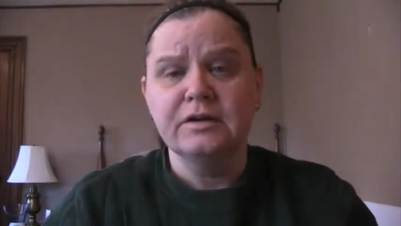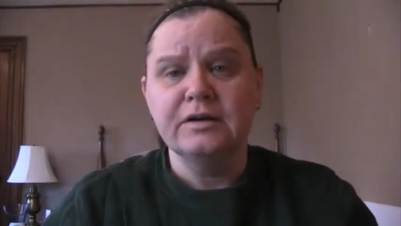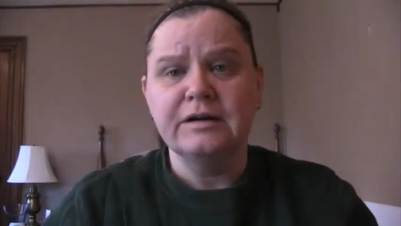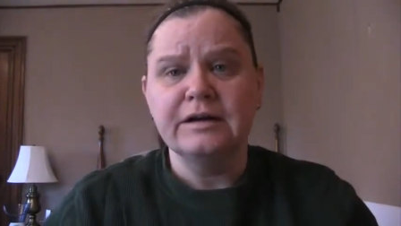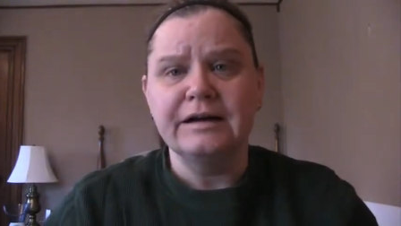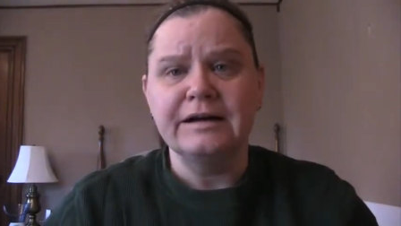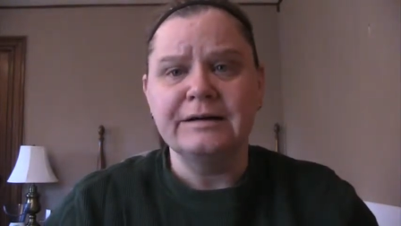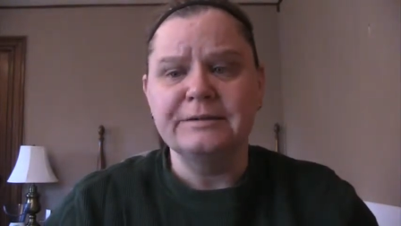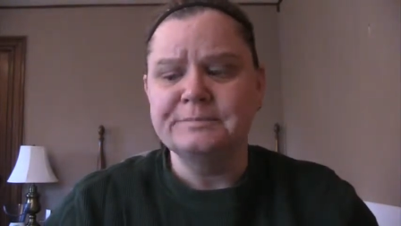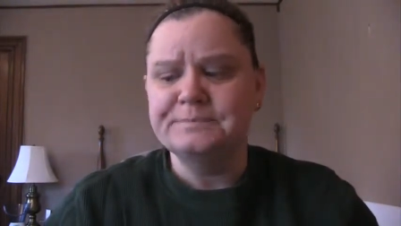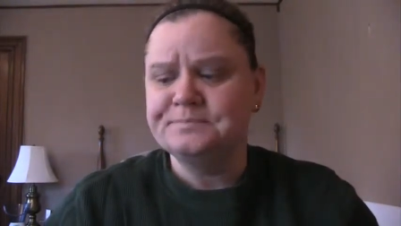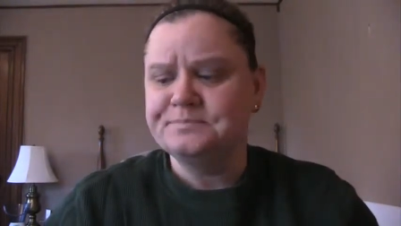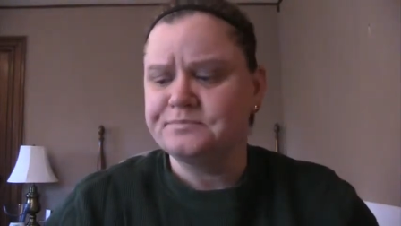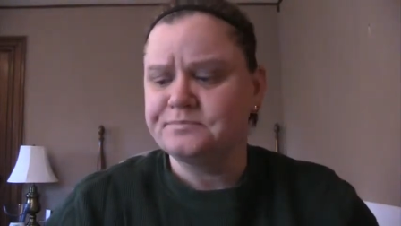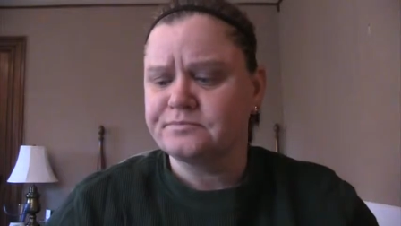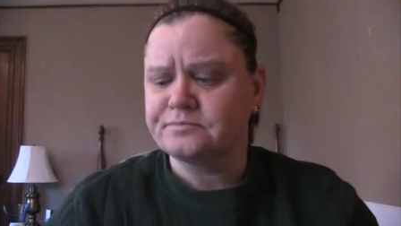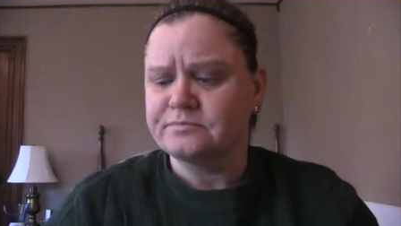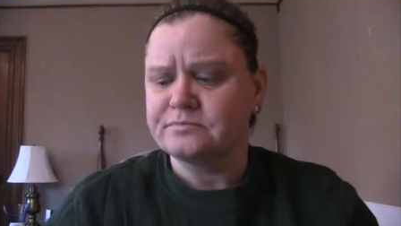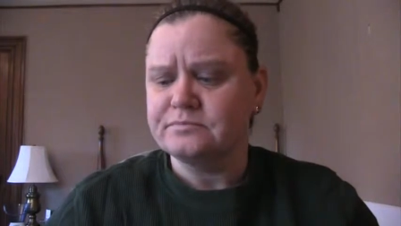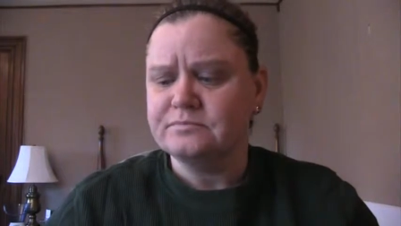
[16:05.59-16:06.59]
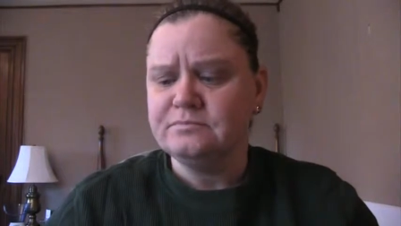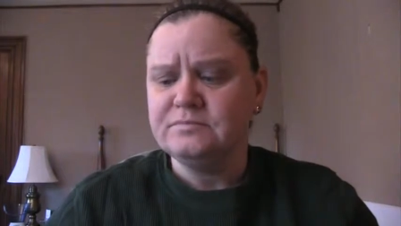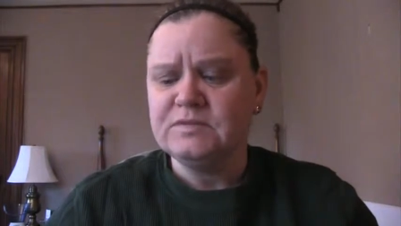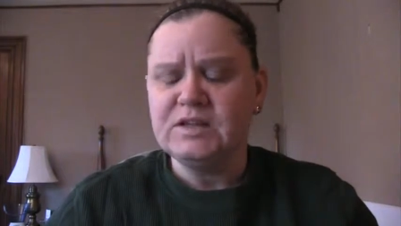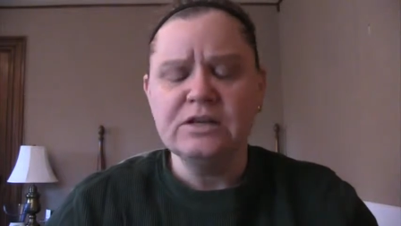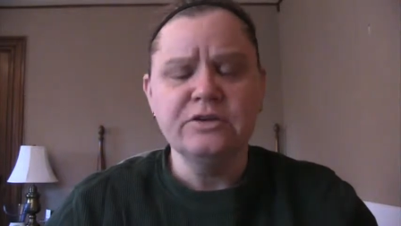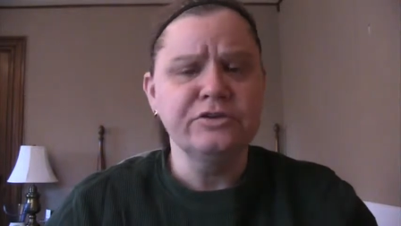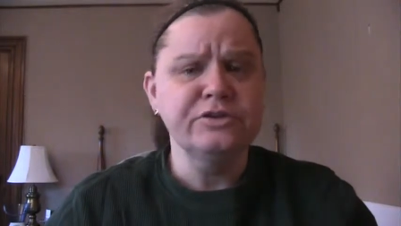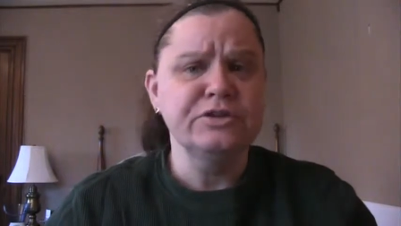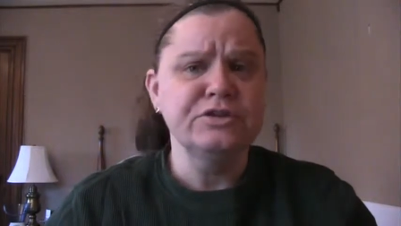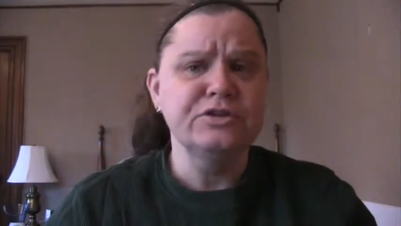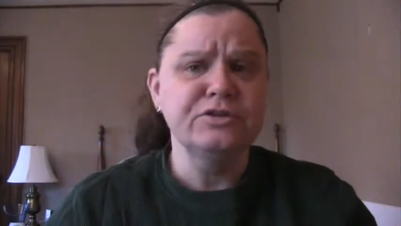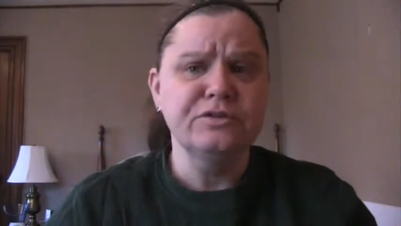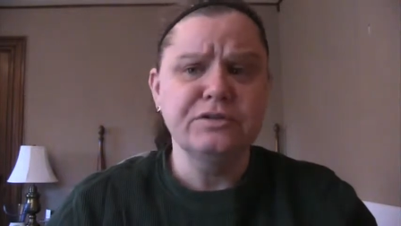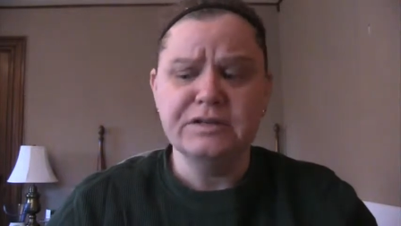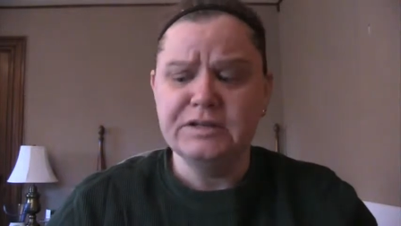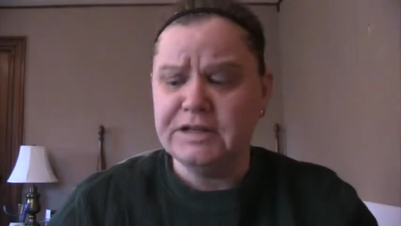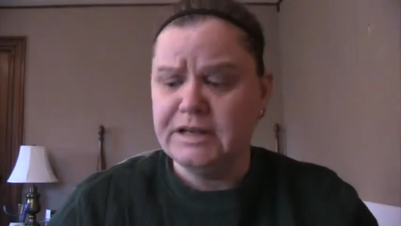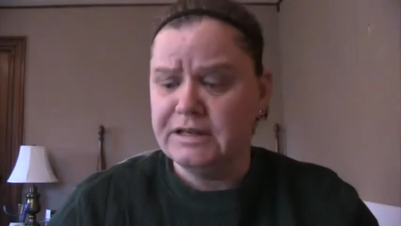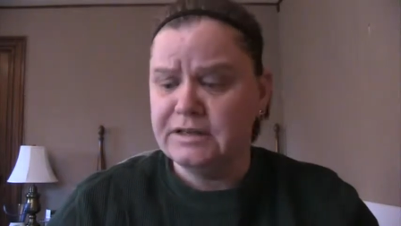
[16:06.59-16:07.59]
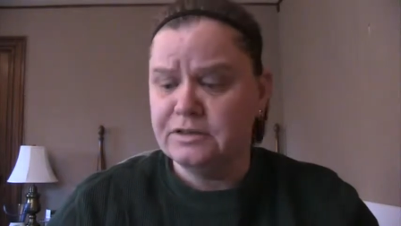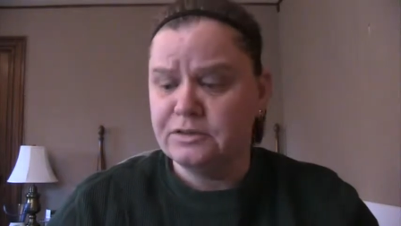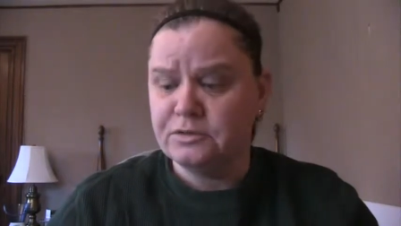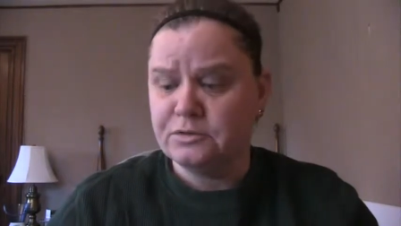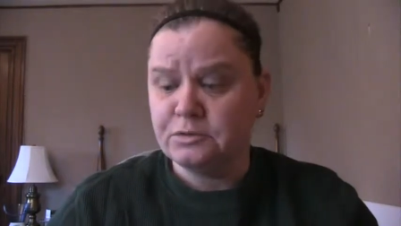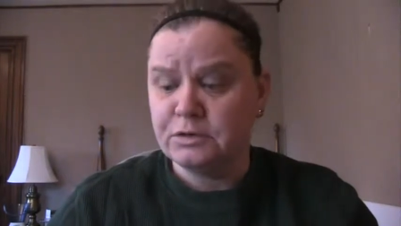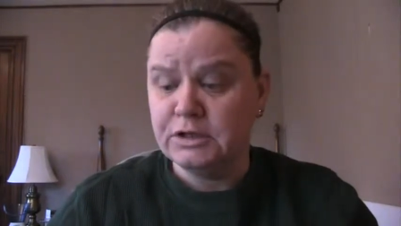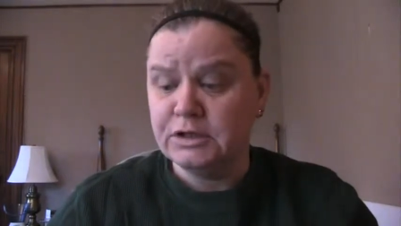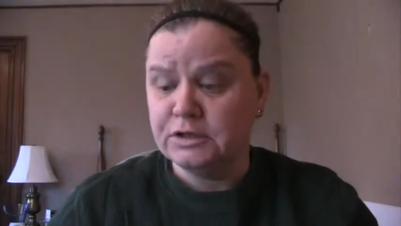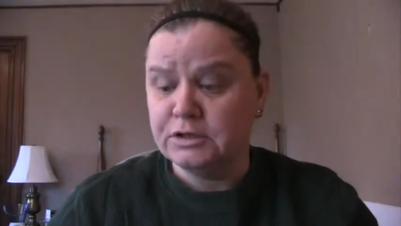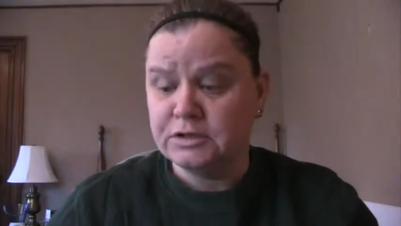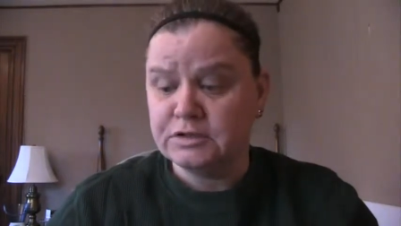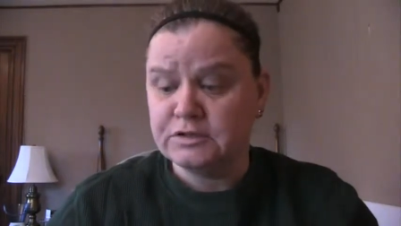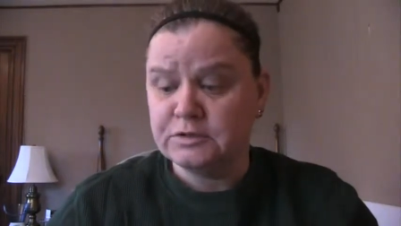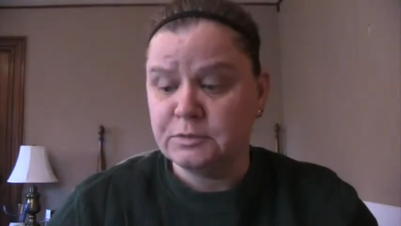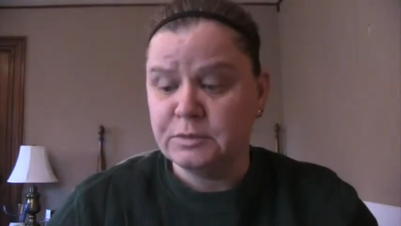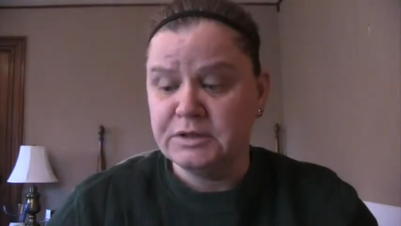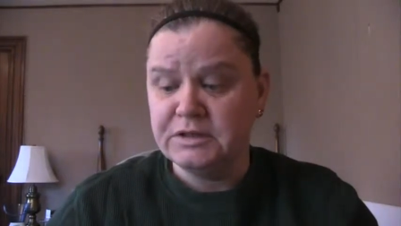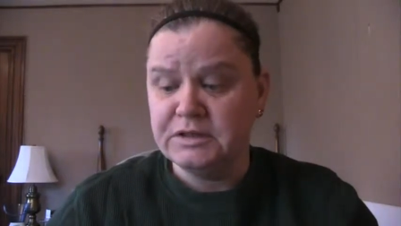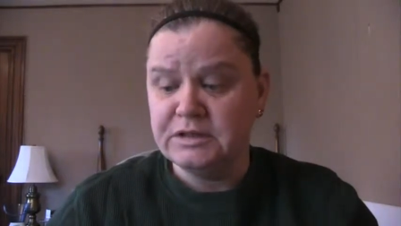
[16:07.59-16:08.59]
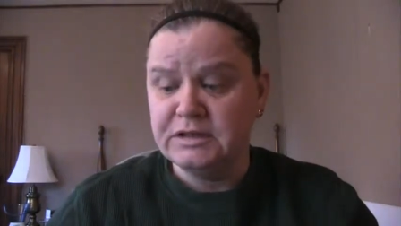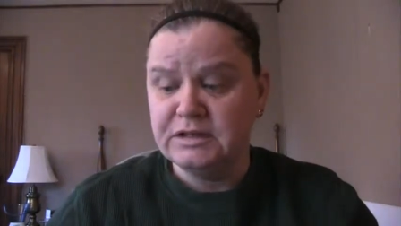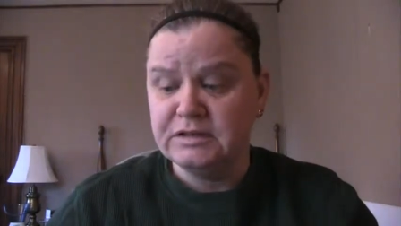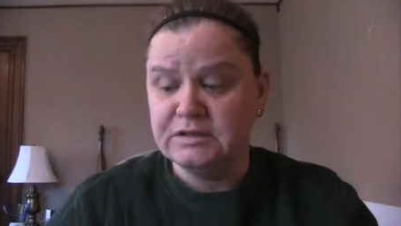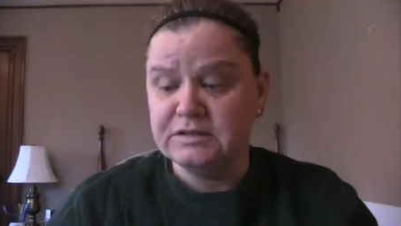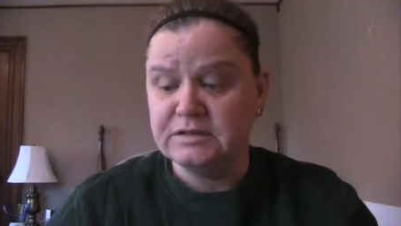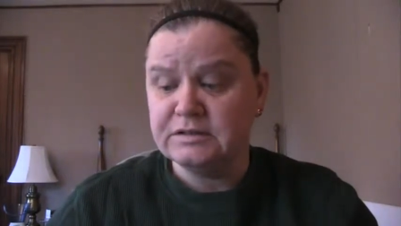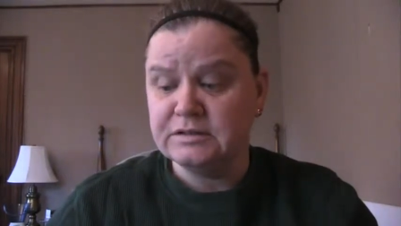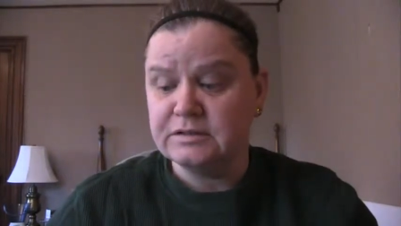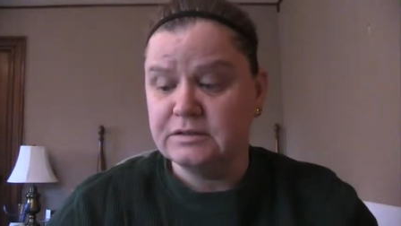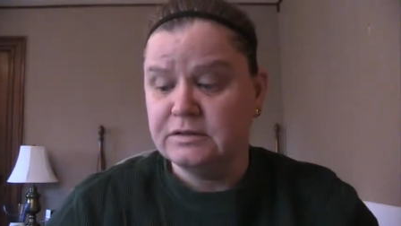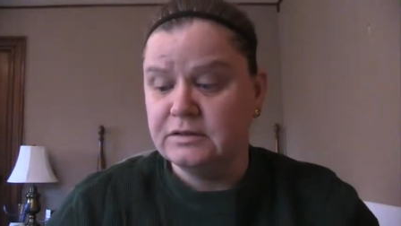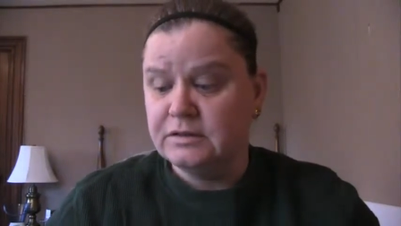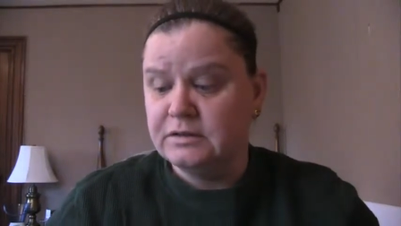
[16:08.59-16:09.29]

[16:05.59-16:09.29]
You can do the naked 3 looks with these.